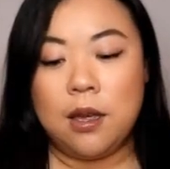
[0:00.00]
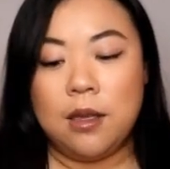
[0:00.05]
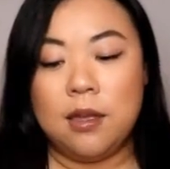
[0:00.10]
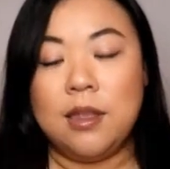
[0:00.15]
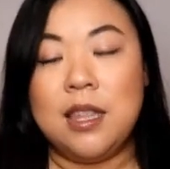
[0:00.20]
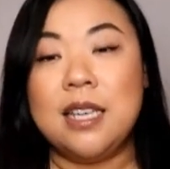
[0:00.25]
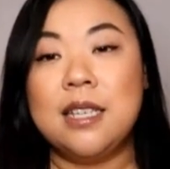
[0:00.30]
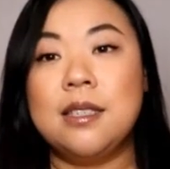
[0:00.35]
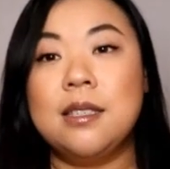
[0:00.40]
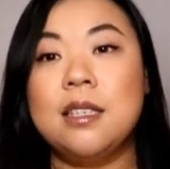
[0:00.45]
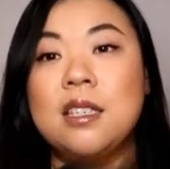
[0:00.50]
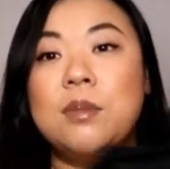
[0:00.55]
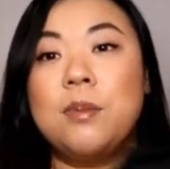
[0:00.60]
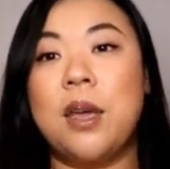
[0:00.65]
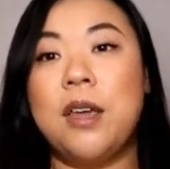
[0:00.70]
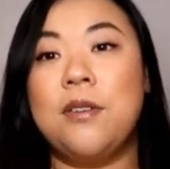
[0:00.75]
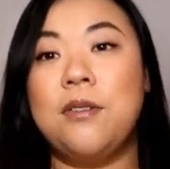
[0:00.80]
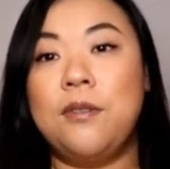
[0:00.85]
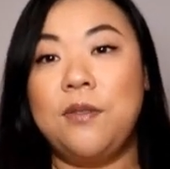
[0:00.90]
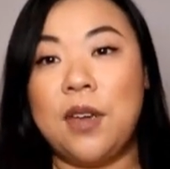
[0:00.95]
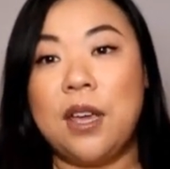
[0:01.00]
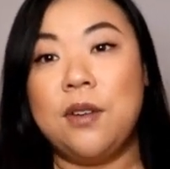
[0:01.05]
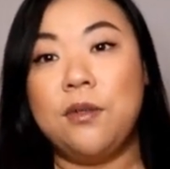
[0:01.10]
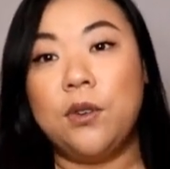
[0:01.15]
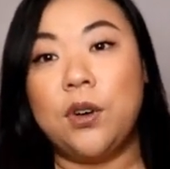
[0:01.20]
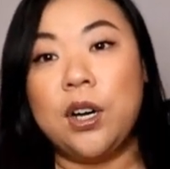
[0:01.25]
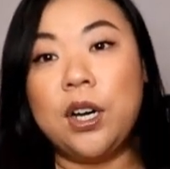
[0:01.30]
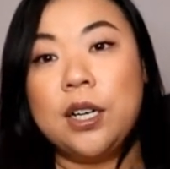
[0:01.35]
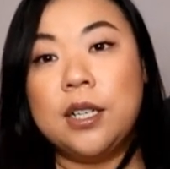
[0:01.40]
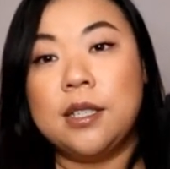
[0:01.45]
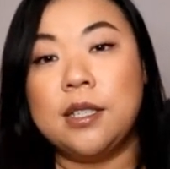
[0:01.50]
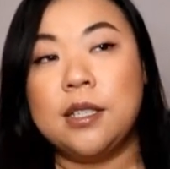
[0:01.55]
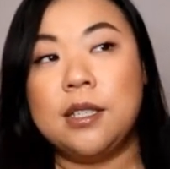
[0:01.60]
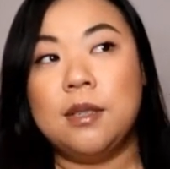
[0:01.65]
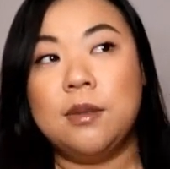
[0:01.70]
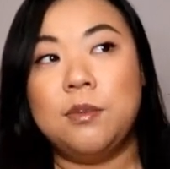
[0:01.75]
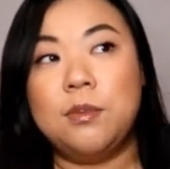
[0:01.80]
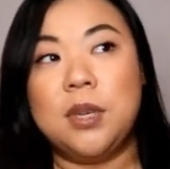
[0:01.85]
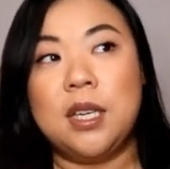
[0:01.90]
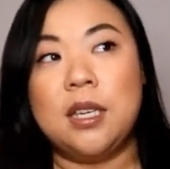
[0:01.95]
This is my
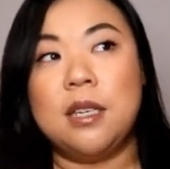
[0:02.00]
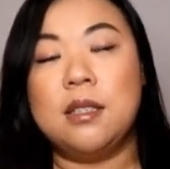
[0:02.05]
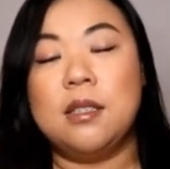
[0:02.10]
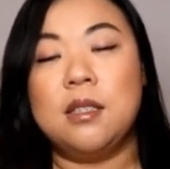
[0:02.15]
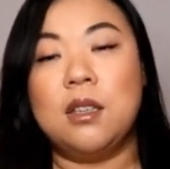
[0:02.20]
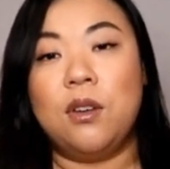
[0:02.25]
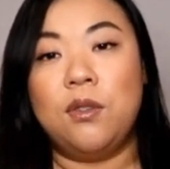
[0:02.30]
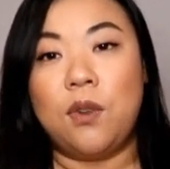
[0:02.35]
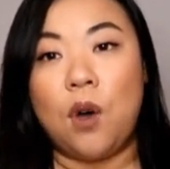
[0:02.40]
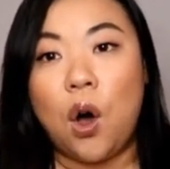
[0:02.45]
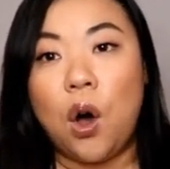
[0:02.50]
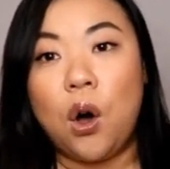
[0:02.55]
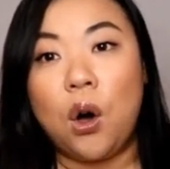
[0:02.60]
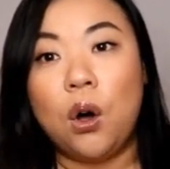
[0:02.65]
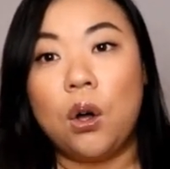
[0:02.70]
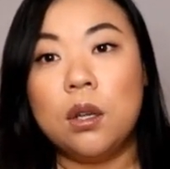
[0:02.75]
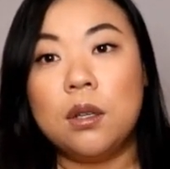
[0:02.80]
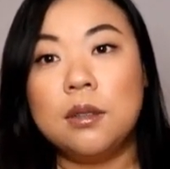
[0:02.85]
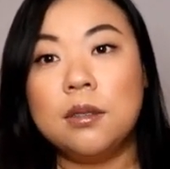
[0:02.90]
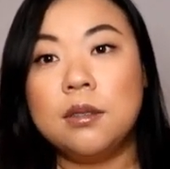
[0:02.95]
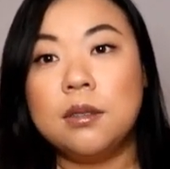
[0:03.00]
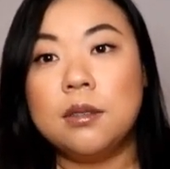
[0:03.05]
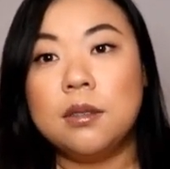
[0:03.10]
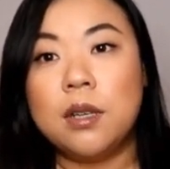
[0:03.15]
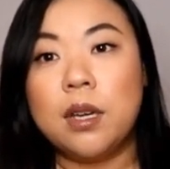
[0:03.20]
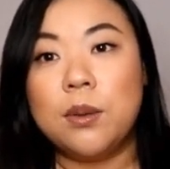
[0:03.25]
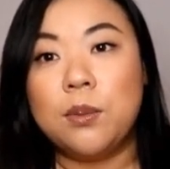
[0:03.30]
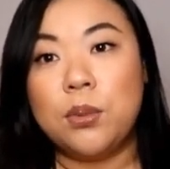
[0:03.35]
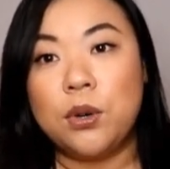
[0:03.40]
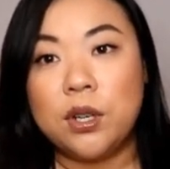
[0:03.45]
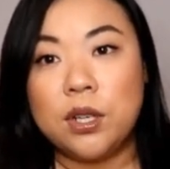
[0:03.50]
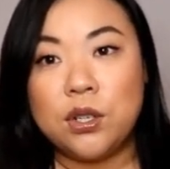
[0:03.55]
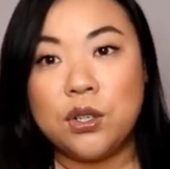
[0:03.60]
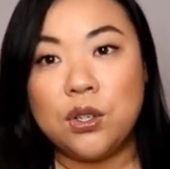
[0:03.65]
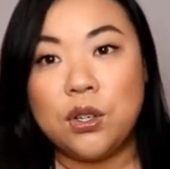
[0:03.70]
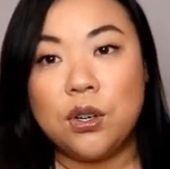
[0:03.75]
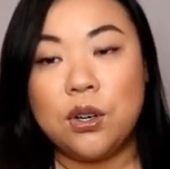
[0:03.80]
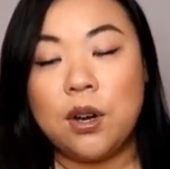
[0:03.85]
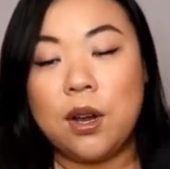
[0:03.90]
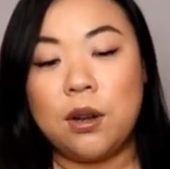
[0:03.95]
favorite piece of all, I'm pretty
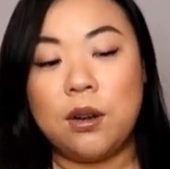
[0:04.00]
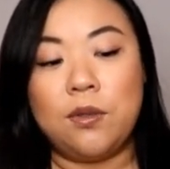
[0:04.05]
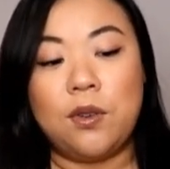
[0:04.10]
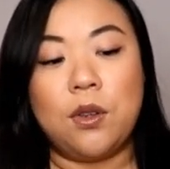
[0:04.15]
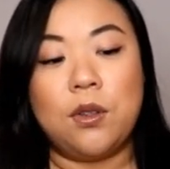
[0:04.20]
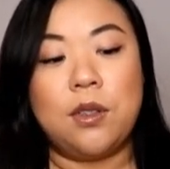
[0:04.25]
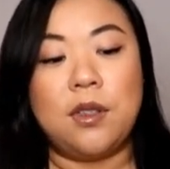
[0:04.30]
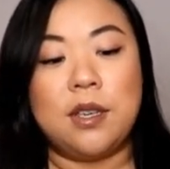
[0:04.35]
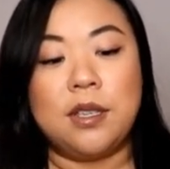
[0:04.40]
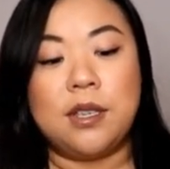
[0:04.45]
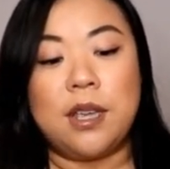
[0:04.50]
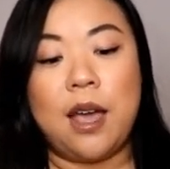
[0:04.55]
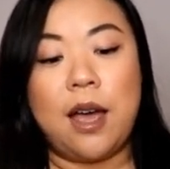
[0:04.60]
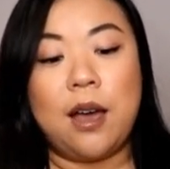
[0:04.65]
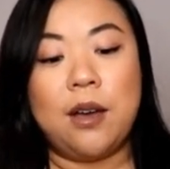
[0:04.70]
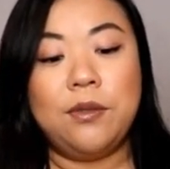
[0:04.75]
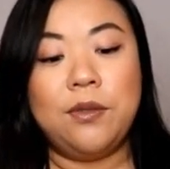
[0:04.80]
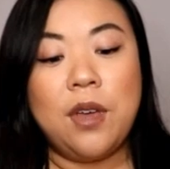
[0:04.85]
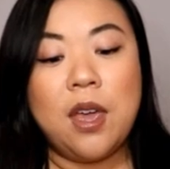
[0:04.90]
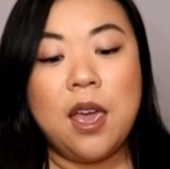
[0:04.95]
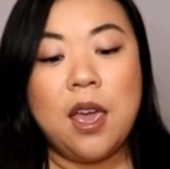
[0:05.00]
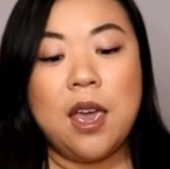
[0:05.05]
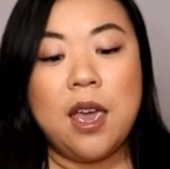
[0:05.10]
sure, out of all the things I have.